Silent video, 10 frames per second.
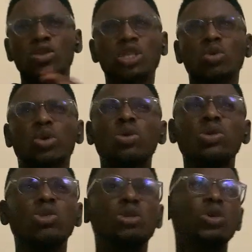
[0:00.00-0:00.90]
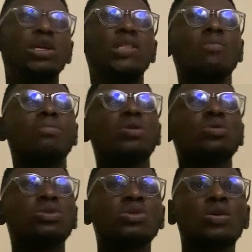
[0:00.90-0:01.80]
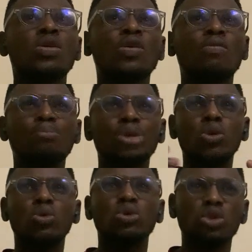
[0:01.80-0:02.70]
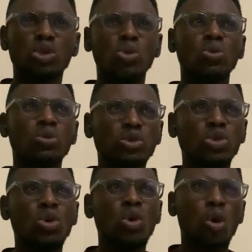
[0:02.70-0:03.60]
Today we're going to be talking about build tools